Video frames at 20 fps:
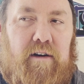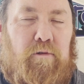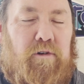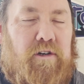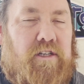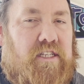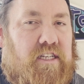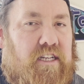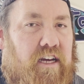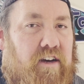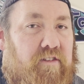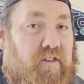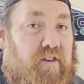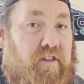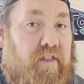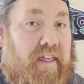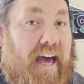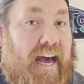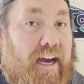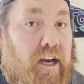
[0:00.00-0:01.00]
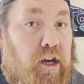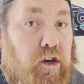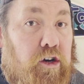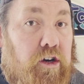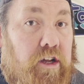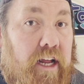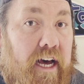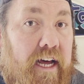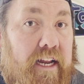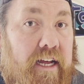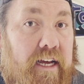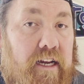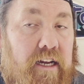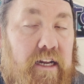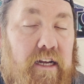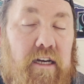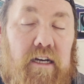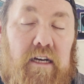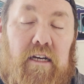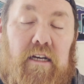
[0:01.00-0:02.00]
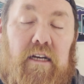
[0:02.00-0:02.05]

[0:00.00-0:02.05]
I wasn't ever that good at it,